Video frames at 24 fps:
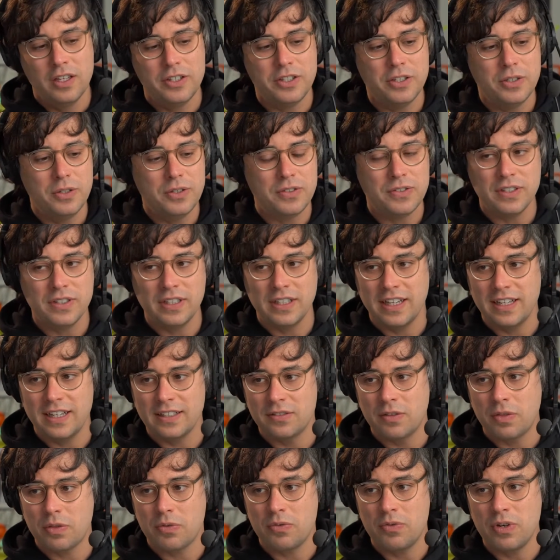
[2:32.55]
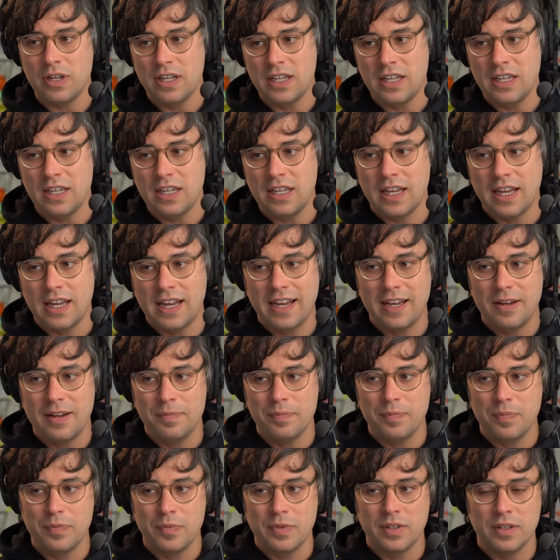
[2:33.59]
using
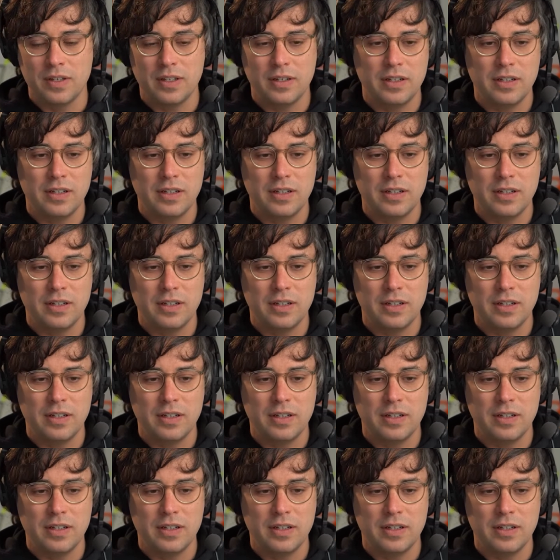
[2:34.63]
S3